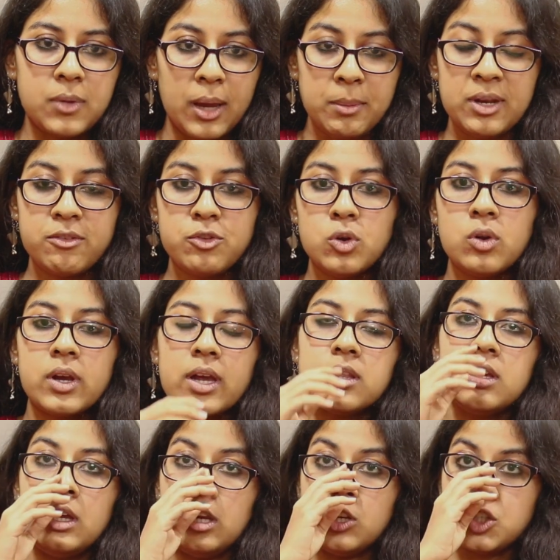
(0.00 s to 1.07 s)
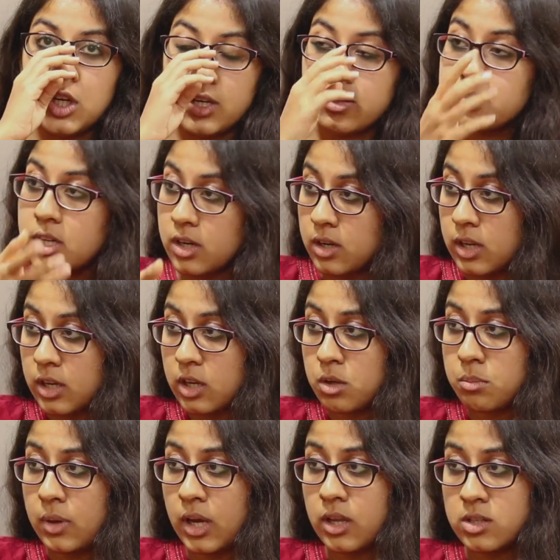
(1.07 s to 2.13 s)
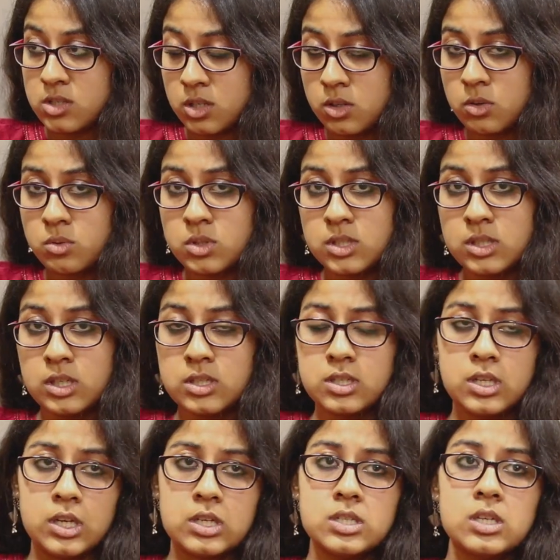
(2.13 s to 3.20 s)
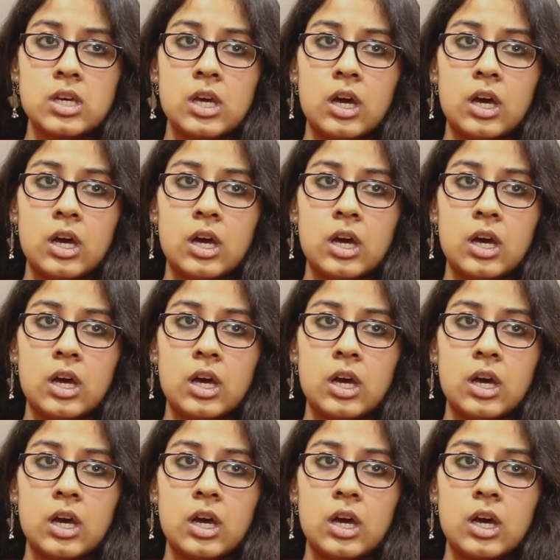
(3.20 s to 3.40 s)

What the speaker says: I mean, if you look at the initiatives that are taken by institutes these days,